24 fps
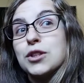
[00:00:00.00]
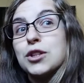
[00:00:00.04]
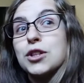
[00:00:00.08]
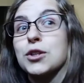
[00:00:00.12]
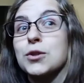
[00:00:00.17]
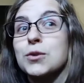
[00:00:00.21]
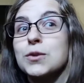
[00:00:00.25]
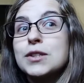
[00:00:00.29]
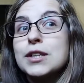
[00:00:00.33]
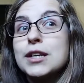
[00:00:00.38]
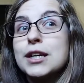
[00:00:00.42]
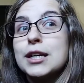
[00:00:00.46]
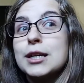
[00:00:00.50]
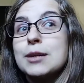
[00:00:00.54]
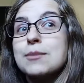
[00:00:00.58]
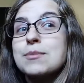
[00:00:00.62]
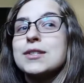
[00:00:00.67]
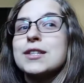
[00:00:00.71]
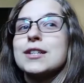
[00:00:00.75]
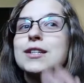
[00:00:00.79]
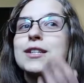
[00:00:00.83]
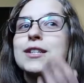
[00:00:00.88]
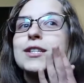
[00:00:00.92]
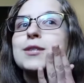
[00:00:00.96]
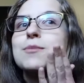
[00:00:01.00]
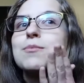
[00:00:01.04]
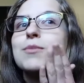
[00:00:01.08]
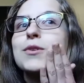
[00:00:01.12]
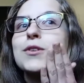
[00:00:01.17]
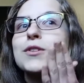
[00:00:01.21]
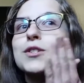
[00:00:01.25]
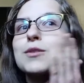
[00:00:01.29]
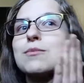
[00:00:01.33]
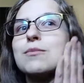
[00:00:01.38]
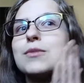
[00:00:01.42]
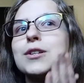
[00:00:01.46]
Q-tips and
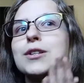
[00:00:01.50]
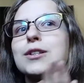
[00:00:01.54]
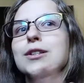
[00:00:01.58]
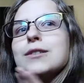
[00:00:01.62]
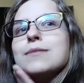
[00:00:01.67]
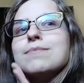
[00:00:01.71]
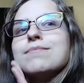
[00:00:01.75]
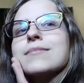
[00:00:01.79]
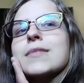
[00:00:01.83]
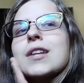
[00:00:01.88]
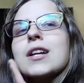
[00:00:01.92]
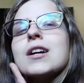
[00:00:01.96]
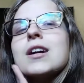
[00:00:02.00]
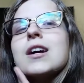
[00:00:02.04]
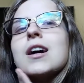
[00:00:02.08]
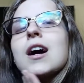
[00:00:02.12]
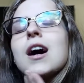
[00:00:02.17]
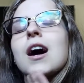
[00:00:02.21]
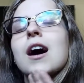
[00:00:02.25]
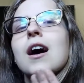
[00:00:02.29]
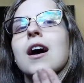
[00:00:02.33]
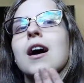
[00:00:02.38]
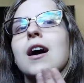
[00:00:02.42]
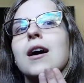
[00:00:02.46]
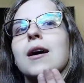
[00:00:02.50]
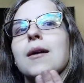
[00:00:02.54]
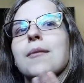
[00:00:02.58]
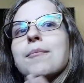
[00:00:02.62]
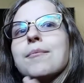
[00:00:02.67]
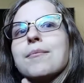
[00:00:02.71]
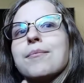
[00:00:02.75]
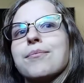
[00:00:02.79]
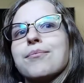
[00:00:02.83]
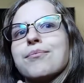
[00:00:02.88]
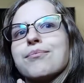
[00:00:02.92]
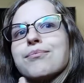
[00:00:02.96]
disposable
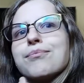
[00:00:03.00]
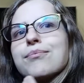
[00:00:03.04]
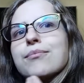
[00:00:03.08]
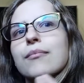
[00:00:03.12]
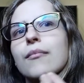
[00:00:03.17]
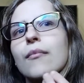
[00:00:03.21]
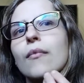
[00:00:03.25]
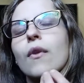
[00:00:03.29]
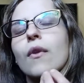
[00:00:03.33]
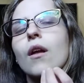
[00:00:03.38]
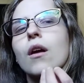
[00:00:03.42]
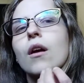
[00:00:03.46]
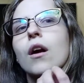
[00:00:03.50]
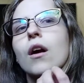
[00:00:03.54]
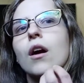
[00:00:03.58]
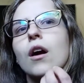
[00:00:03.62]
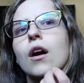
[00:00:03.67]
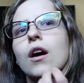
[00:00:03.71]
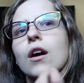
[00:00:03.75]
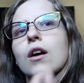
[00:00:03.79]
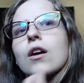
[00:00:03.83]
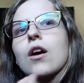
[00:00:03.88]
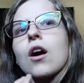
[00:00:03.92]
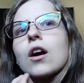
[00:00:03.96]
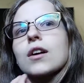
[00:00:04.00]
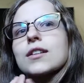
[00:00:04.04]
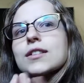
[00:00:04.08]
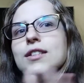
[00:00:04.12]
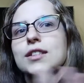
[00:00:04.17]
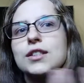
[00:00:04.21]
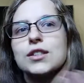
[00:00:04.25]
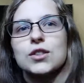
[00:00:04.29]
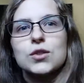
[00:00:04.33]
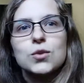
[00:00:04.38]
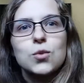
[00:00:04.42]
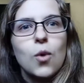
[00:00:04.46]

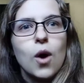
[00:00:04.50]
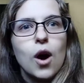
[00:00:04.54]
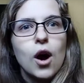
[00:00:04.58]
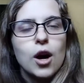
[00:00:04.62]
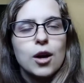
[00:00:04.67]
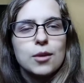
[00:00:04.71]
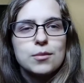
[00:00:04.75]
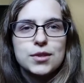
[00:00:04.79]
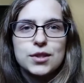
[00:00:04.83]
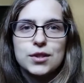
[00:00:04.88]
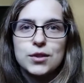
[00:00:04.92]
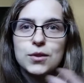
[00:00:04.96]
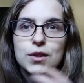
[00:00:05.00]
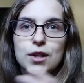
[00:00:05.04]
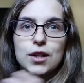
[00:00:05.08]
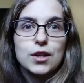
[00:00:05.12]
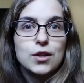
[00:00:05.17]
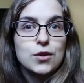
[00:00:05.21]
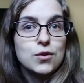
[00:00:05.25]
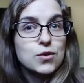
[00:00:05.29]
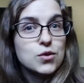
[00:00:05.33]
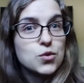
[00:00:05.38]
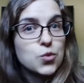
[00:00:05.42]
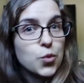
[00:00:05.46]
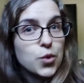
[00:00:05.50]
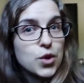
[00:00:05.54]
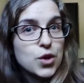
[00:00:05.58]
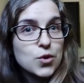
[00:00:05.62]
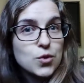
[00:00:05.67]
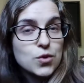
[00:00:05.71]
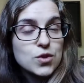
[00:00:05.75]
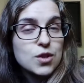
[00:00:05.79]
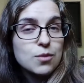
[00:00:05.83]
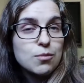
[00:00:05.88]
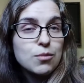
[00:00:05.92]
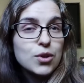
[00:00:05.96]
cotton swabs, you can use
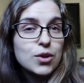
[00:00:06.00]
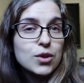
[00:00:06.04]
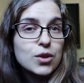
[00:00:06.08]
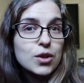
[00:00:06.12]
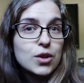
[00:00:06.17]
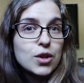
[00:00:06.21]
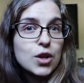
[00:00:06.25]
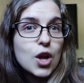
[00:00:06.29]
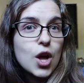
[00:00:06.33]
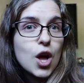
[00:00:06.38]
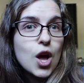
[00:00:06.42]
reusable